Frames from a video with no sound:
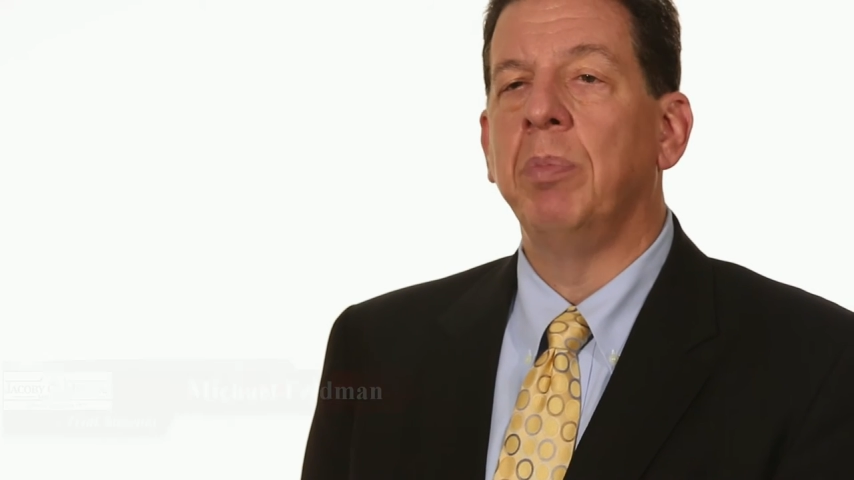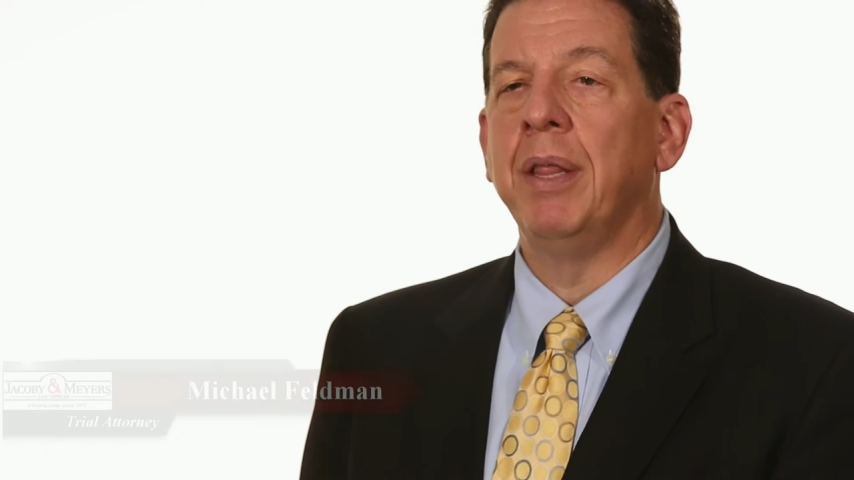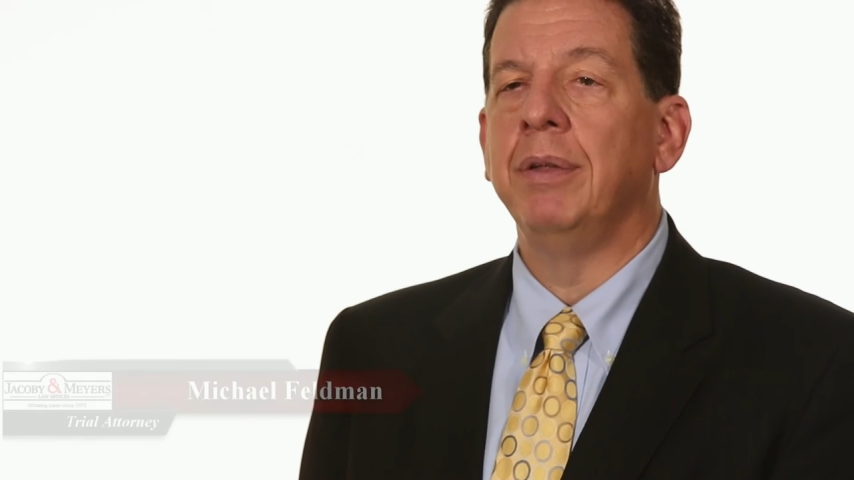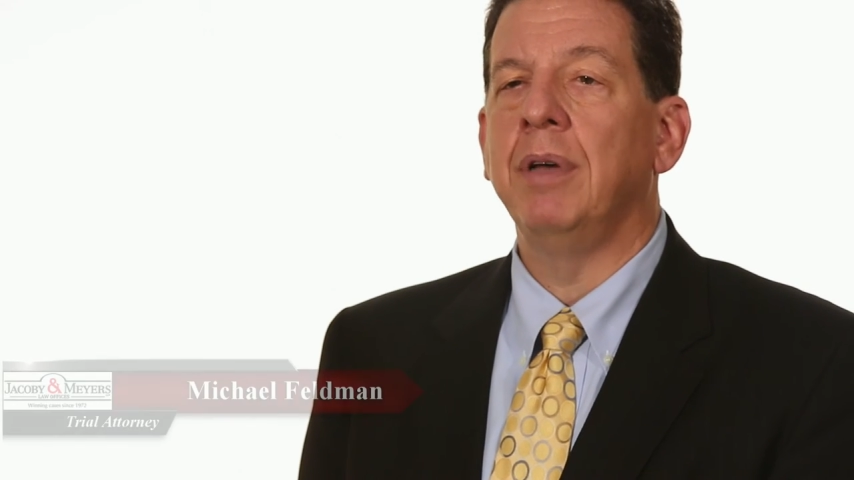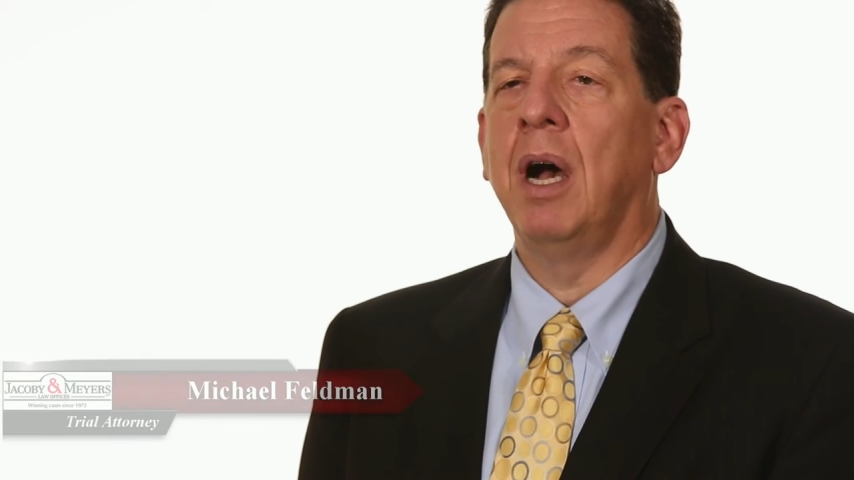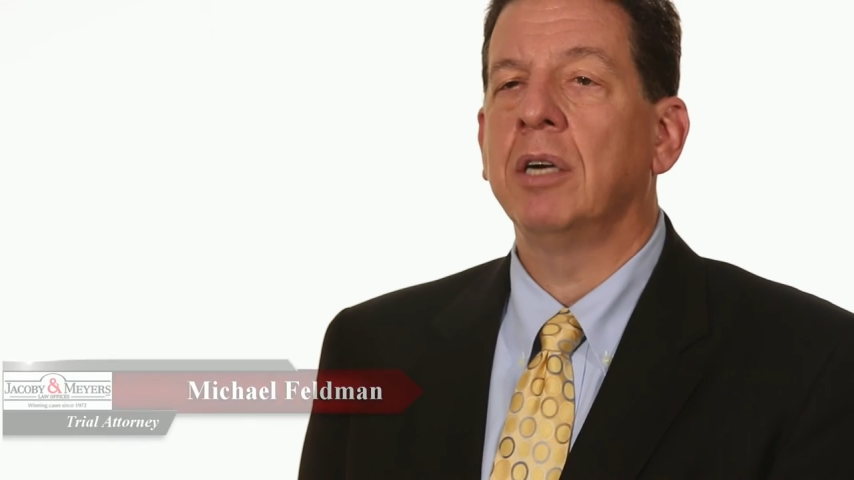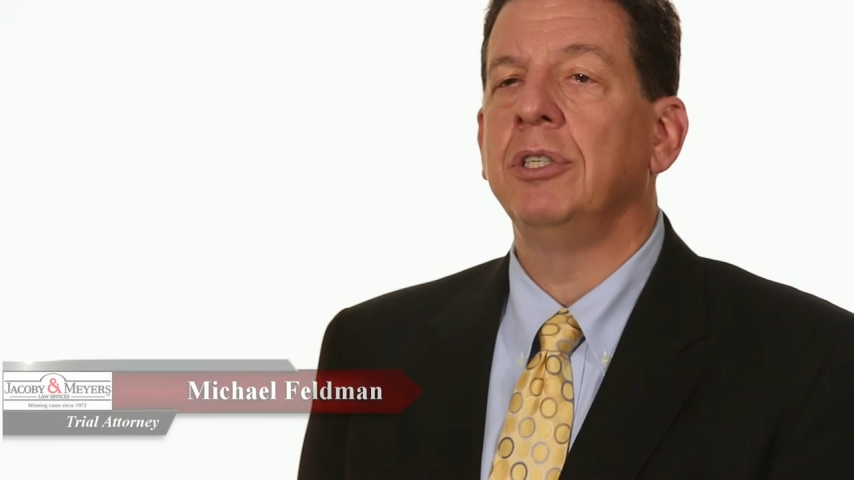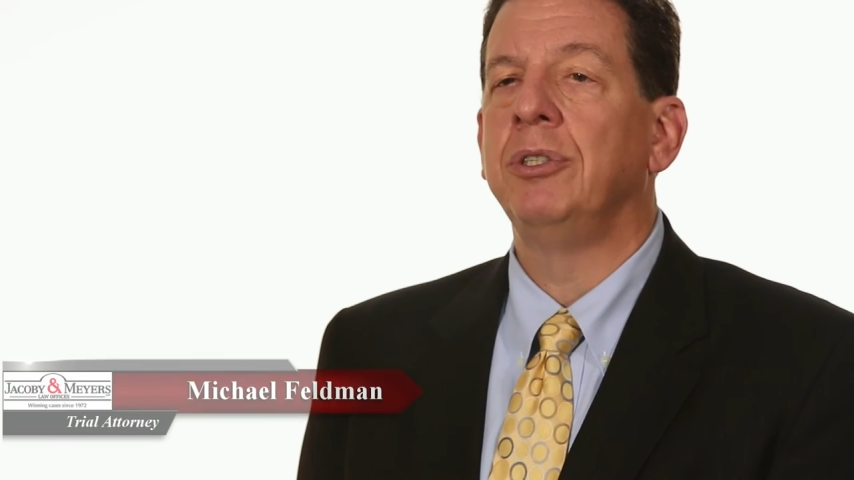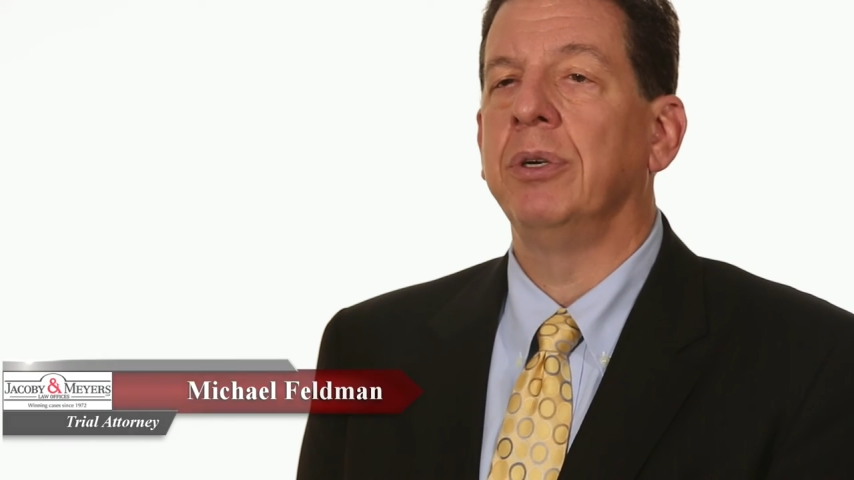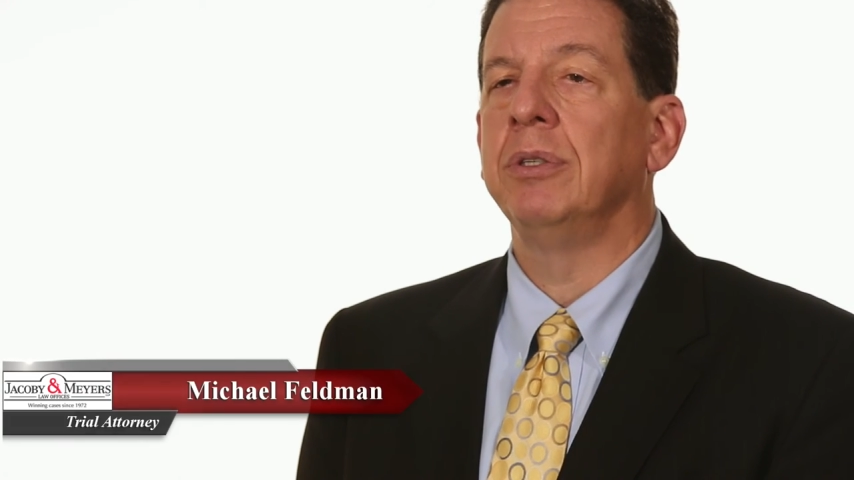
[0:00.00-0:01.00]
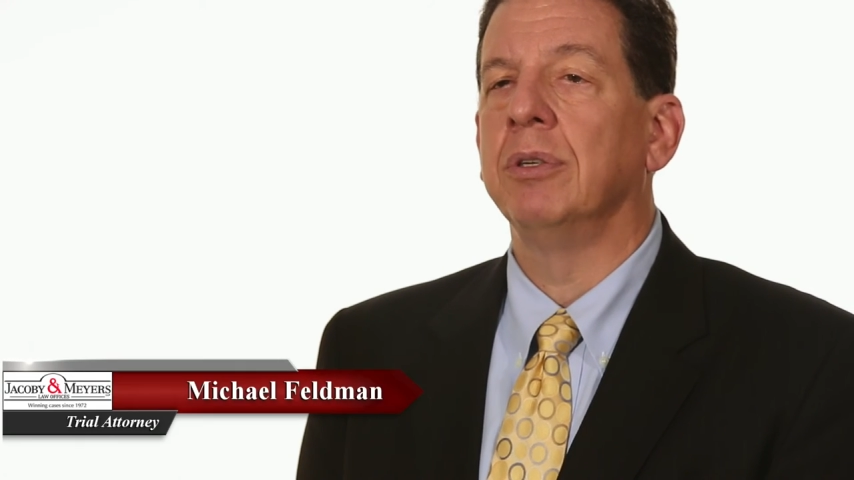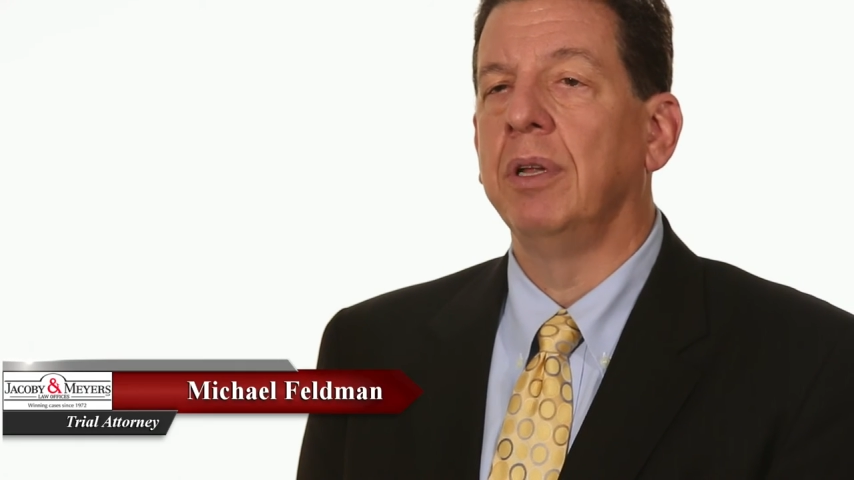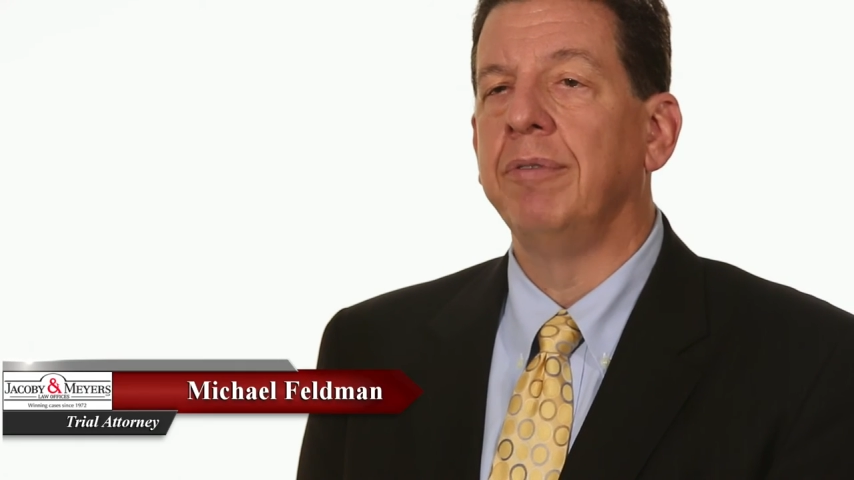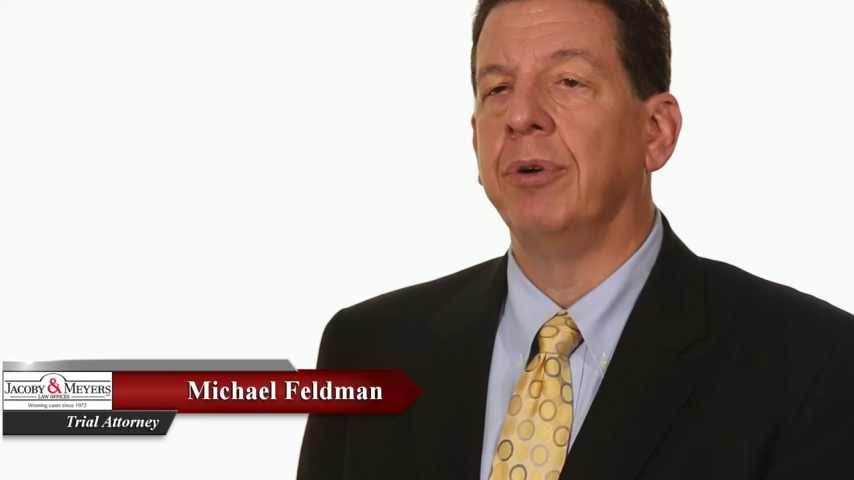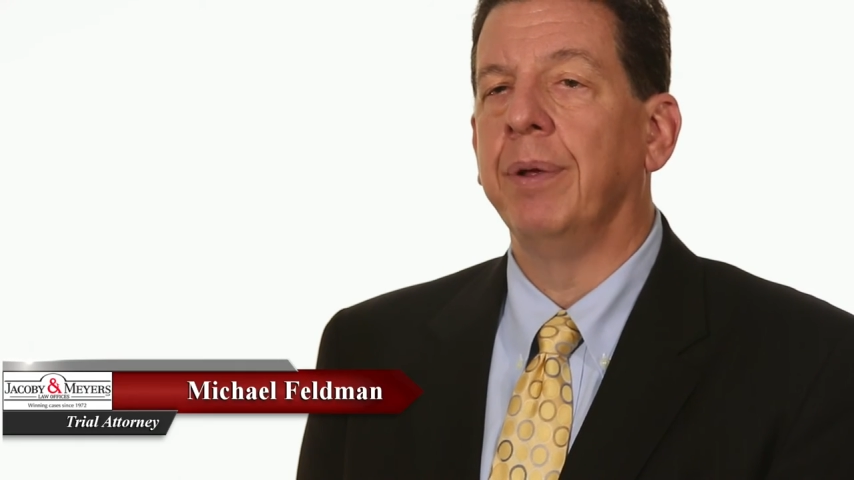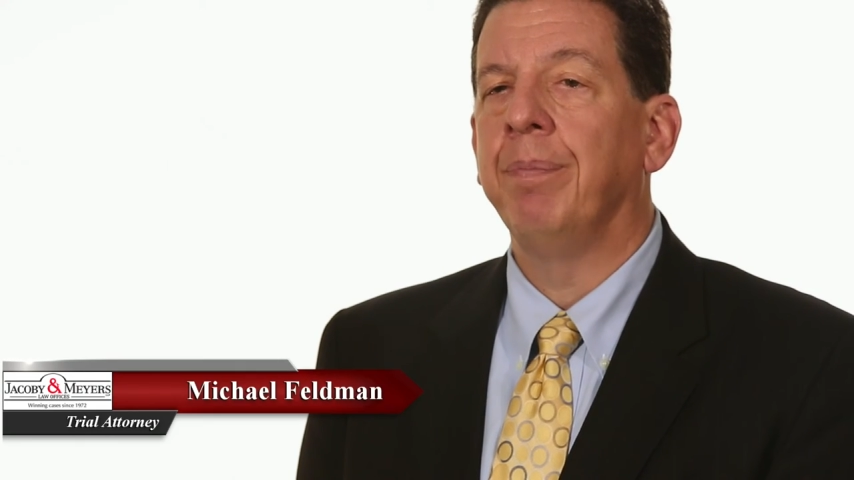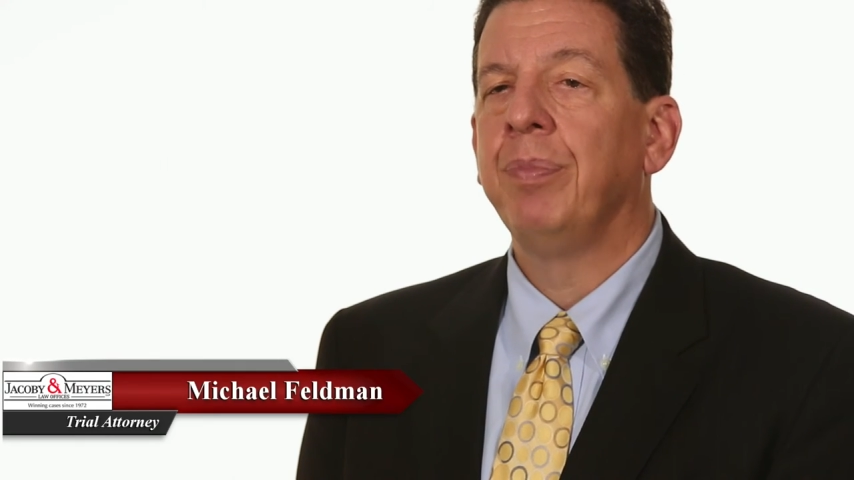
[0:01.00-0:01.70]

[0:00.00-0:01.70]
by the doctor during delivery.